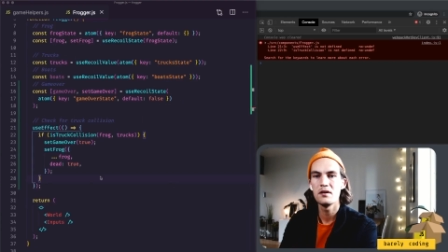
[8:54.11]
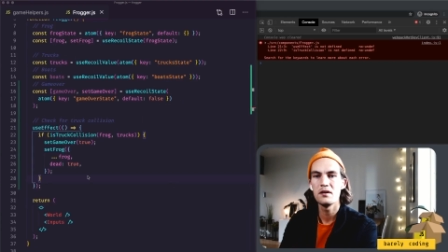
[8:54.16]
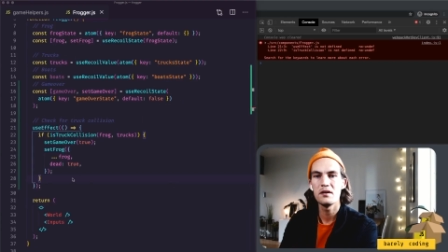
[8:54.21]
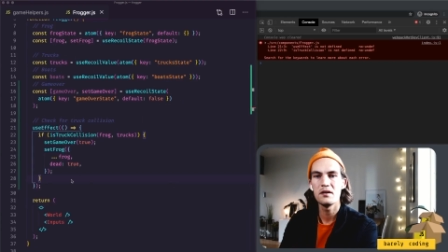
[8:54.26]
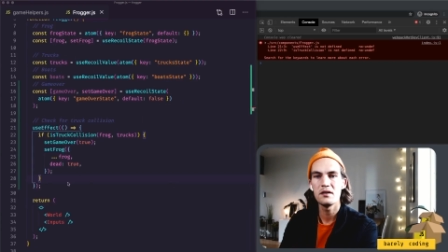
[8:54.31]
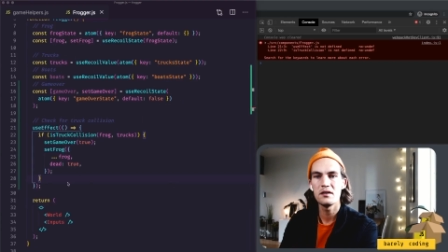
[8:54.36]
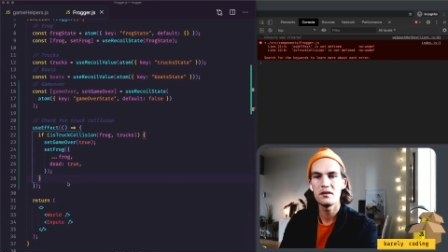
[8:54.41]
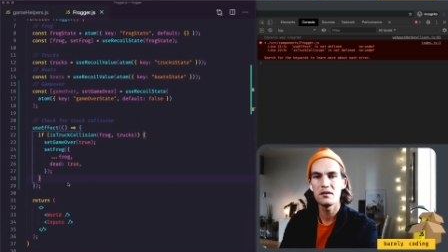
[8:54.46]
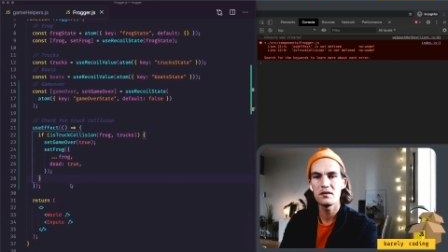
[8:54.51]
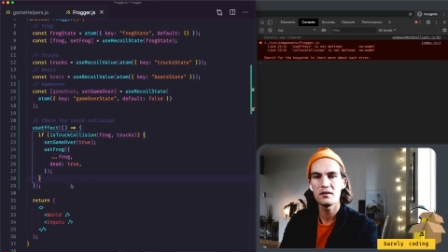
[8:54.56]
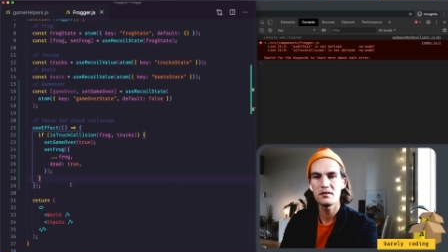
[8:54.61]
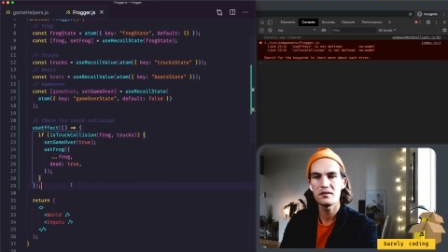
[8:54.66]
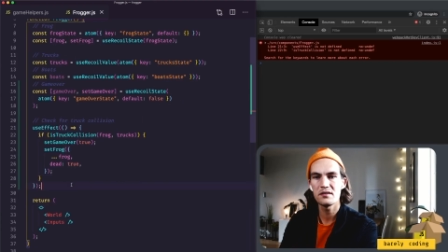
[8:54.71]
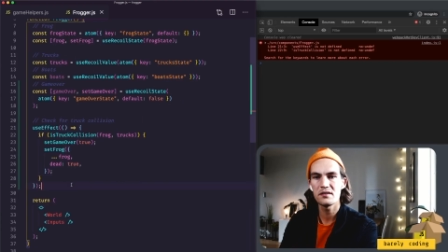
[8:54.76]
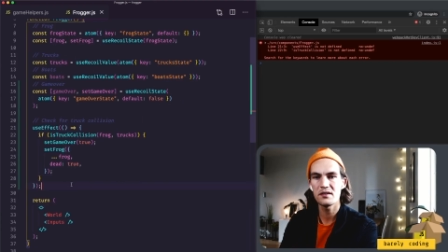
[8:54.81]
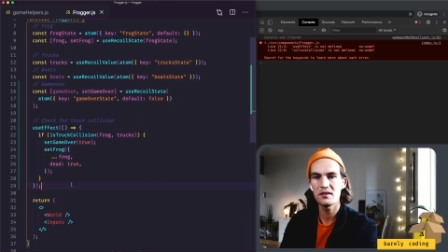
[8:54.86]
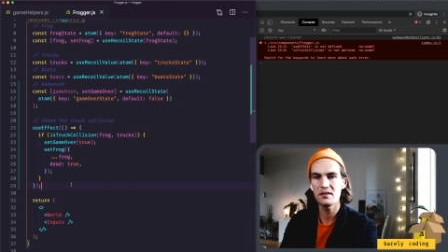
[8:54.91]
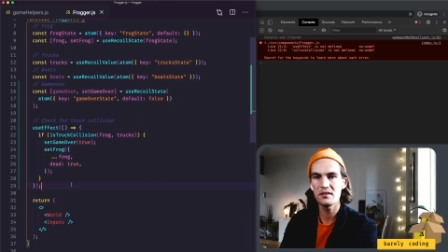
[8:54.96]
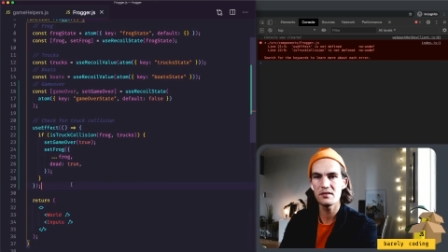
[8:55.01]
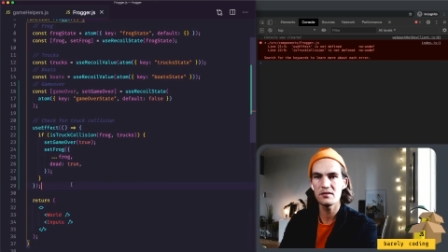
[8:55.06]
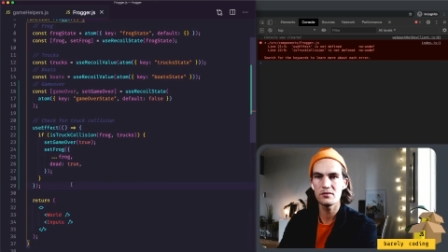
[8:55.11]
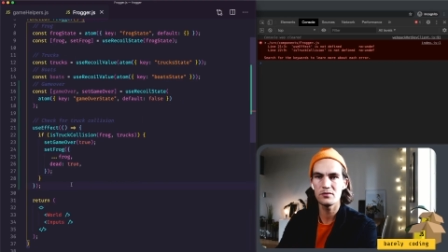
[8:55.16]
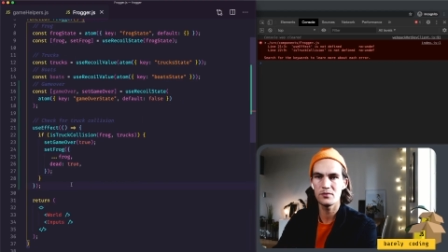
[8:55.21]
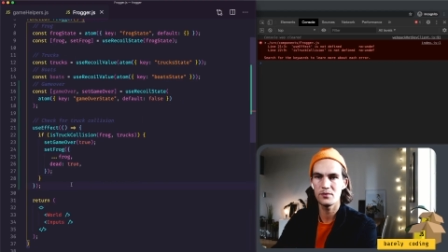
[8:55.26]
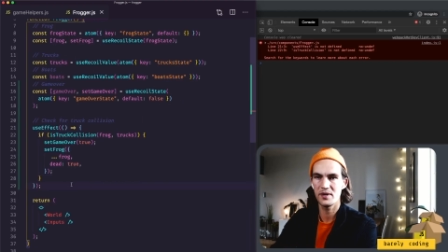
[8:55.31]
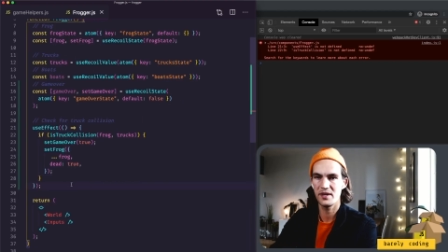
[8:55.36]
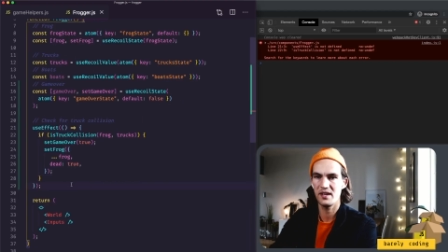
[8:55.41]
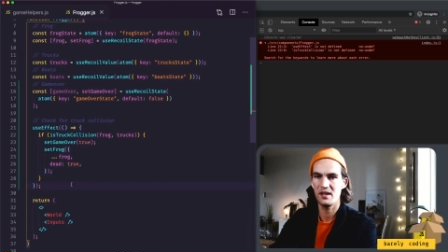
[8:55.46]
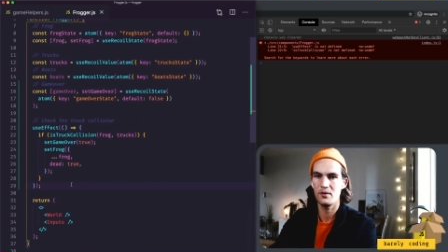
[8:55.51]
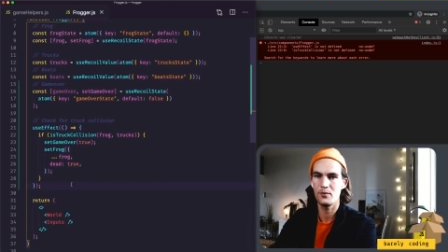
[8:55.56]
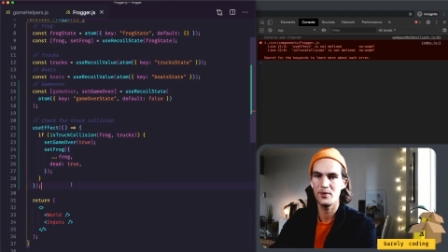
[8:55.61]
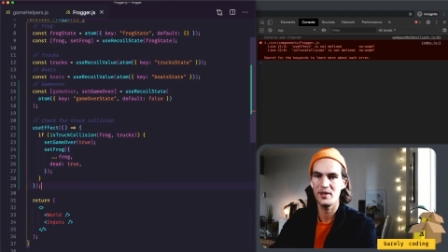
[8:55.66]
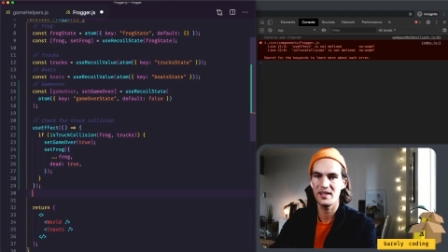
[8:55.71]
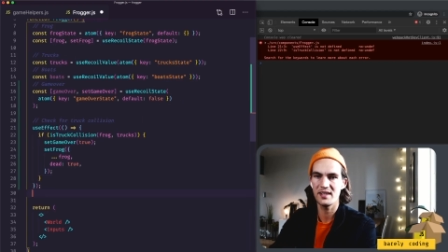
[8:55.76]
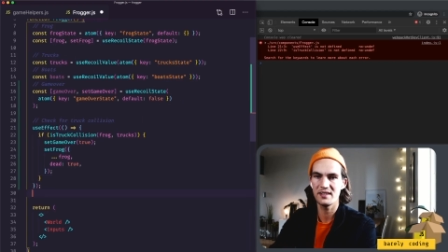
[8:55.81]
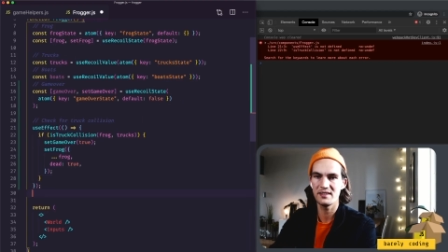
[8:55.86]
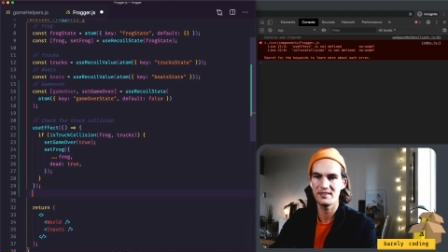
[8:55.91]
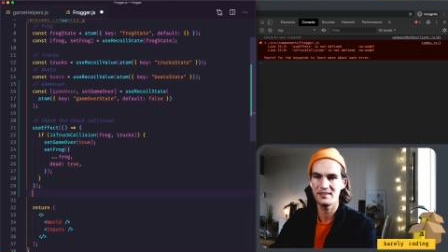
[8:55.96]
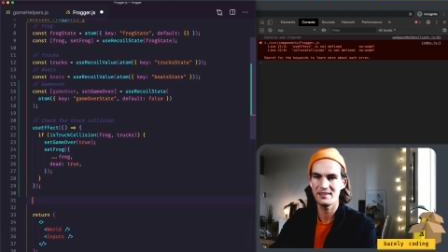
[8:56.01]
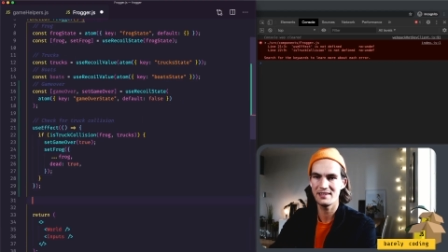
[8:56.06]
Another way we
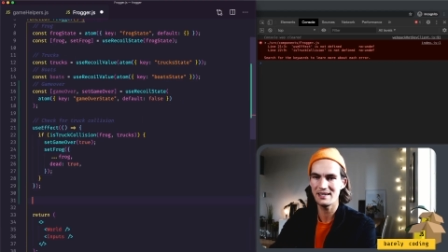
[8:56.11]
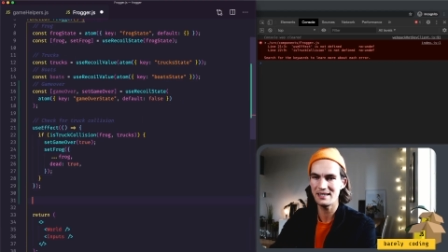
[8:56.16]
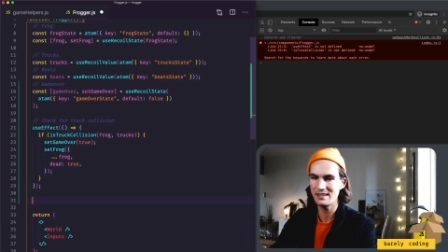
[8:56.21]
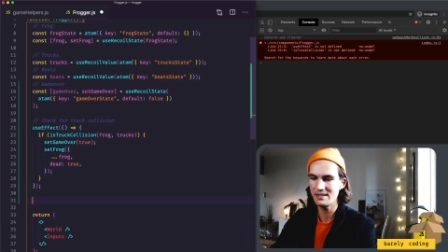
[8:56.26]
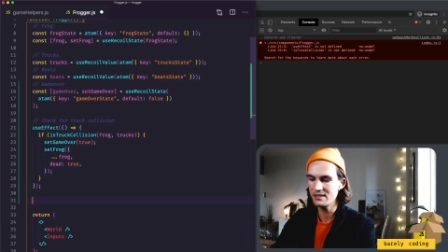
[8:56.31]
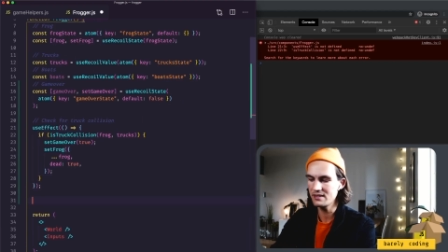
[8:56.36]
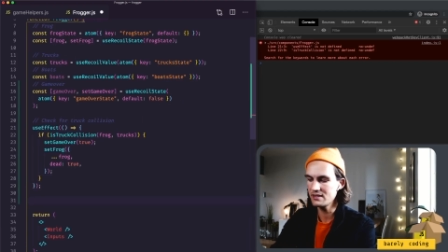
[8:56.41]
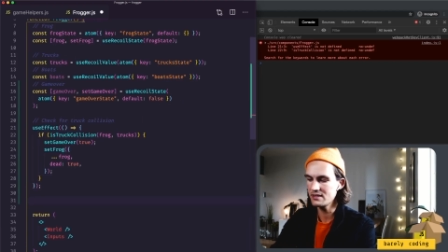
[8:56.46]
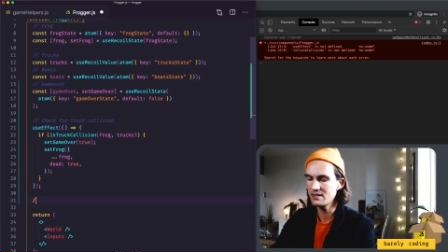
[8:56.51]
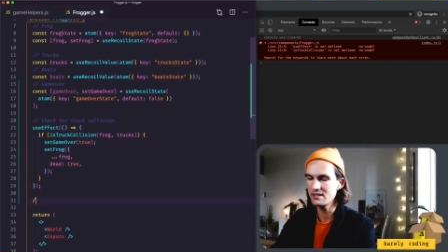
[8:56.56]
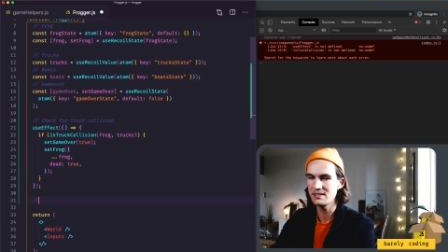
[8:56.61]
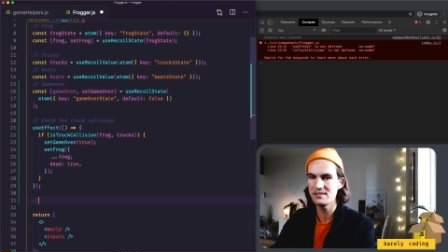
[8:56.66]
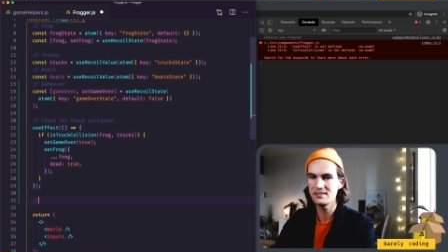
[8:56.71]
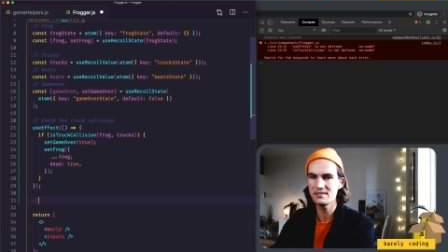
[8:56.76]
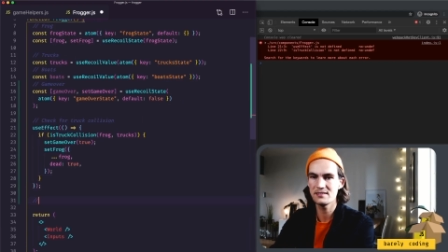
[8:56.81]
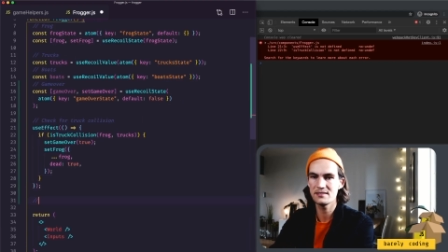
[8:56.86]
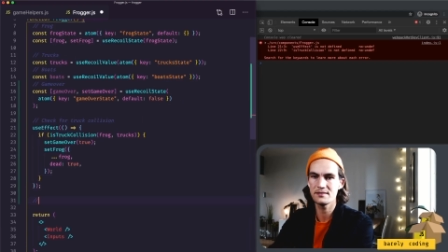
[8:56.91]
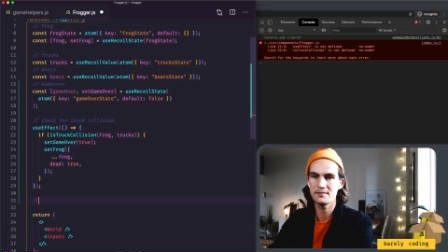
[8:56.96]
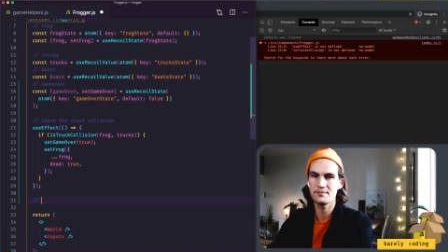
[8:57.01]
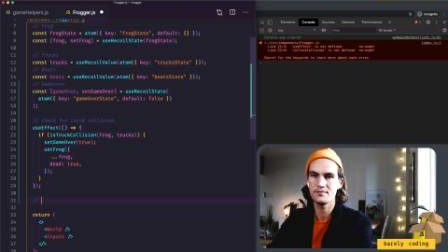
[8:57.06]
can die is